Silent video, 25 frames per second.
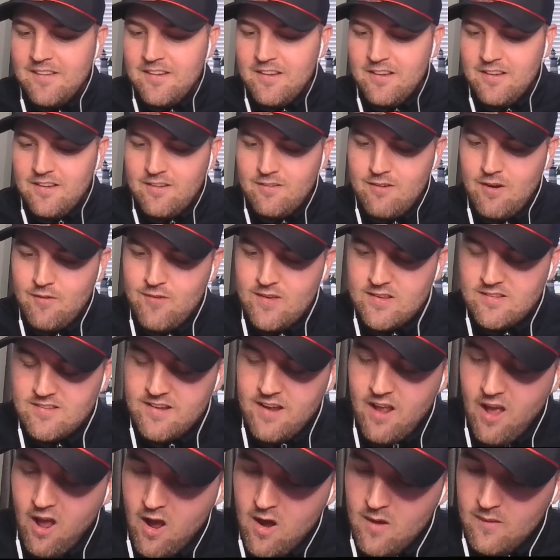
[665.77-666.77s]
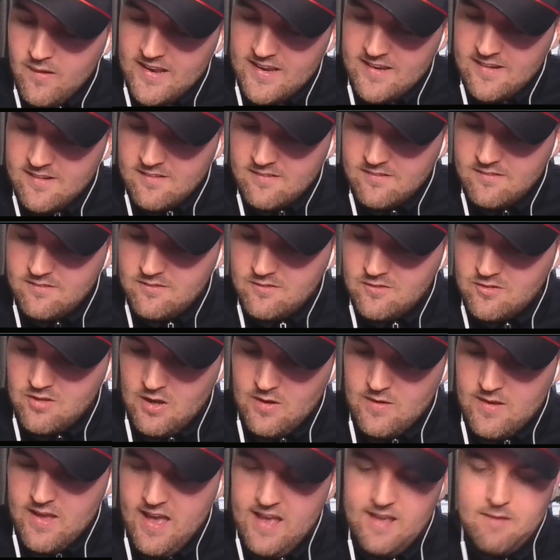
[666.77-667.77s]
Griffiths and Owen. So
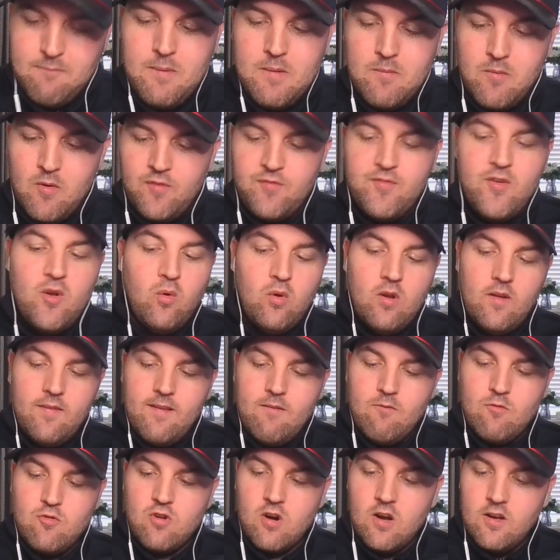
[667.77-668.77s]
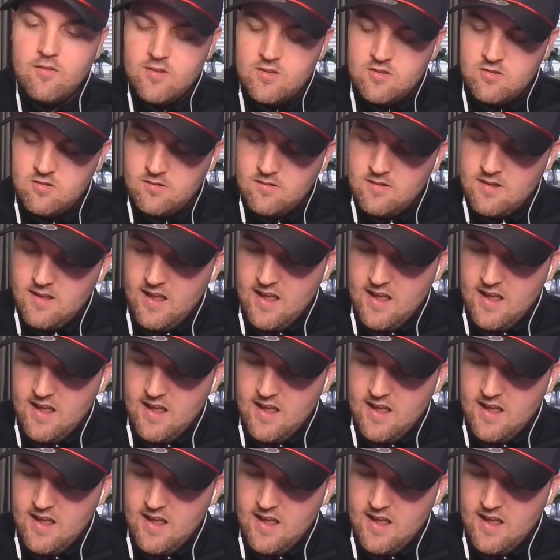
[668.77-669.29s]
yeah, a bit more fuel on them drivers.